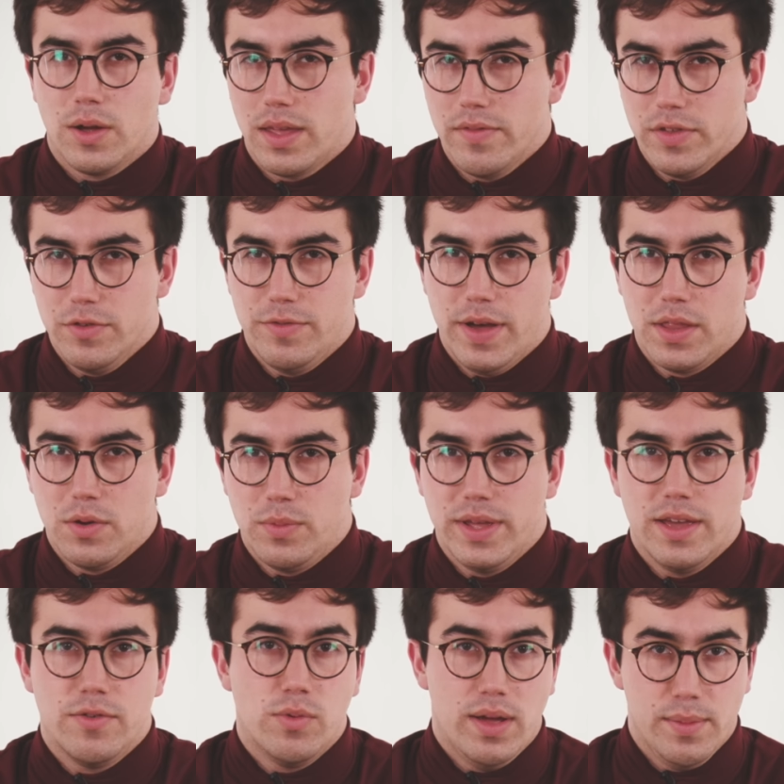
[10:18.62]
Now, given the fact that we
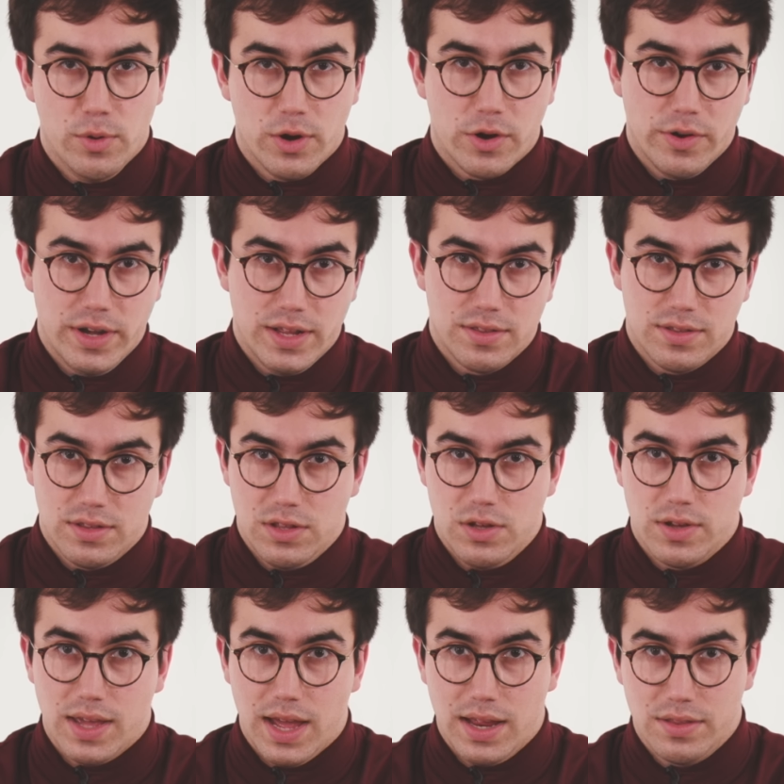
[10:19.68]
have way more ingredients in the
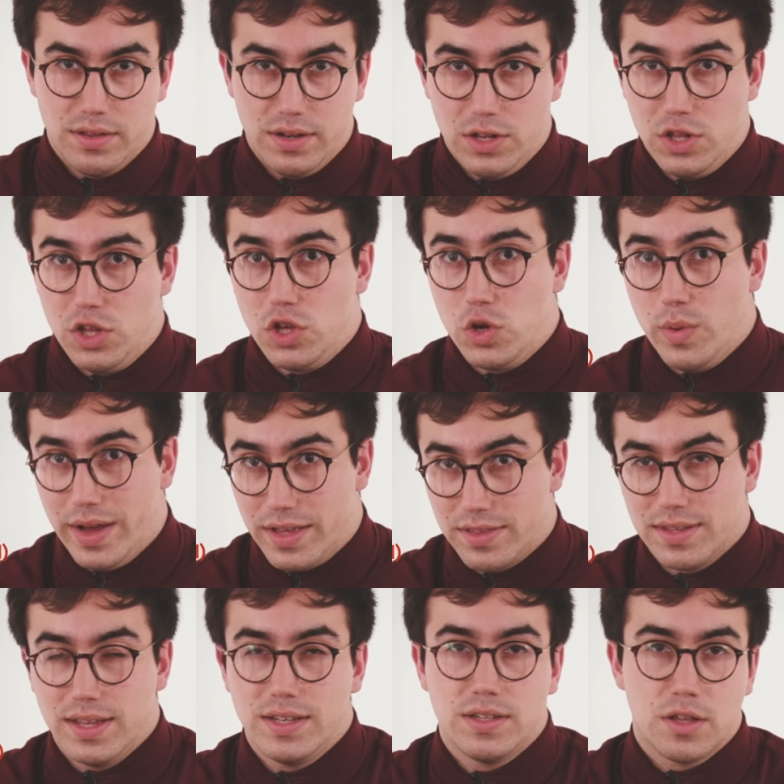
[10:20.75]
UK than in the
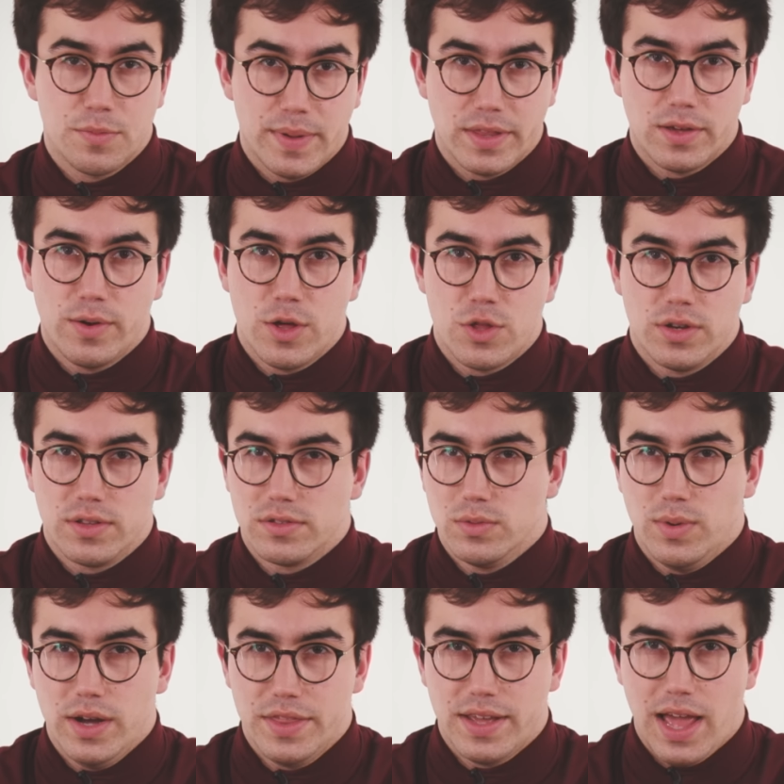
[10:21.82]
US, it does beg the question as to
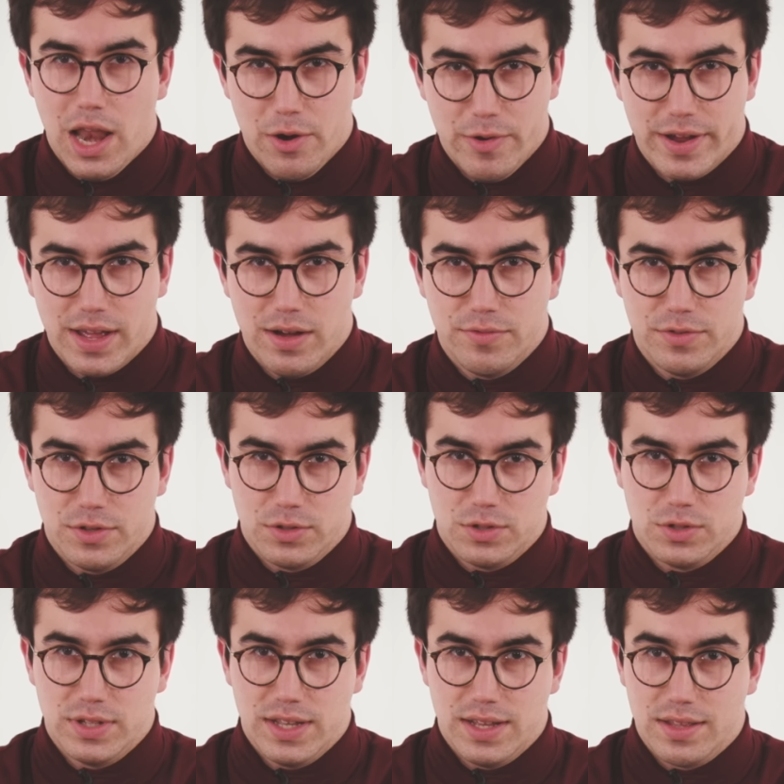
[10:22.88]
why the calorie count for the
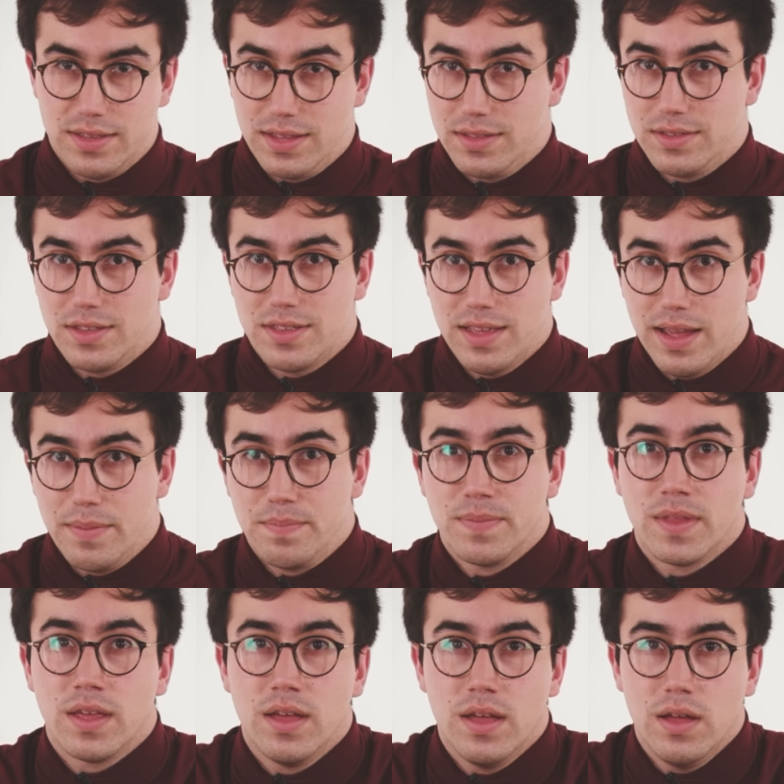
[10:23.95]
tortillas is the same.
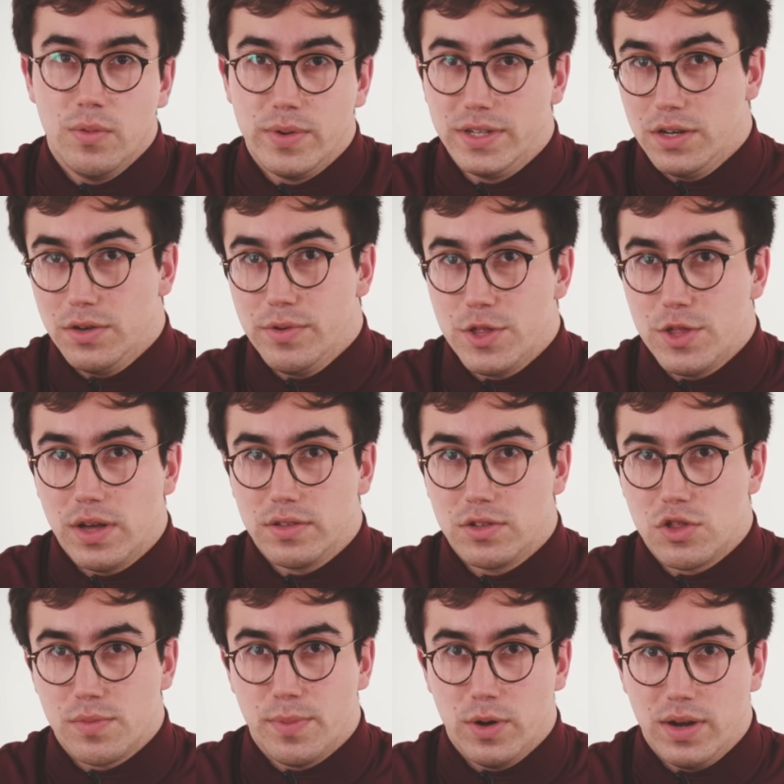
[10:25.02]
We did reach out to
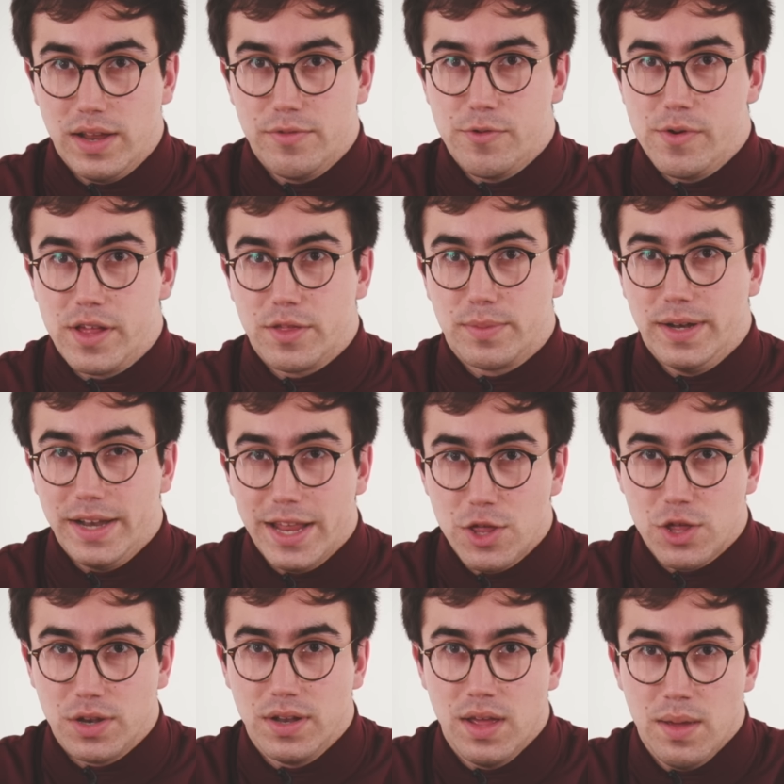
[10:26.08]
Chipotle for an
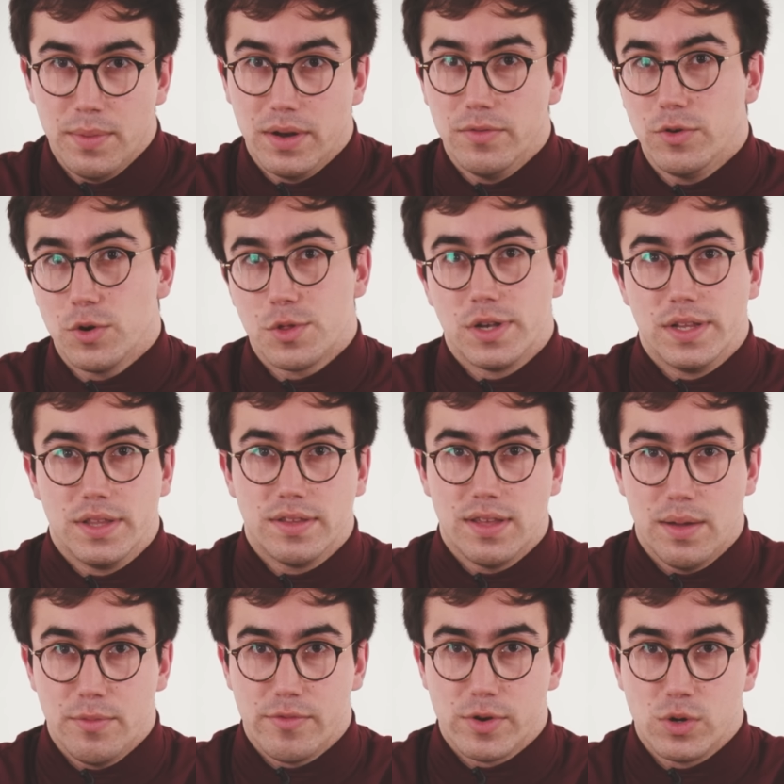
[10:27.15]
explanation, but unfortunately at the
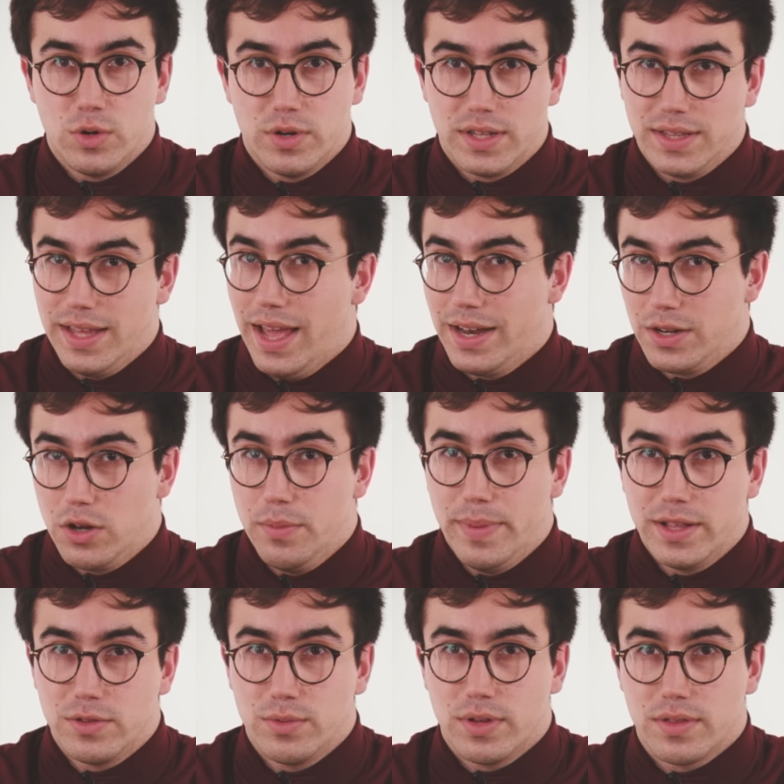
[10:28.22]
time of recording they hadn't got back to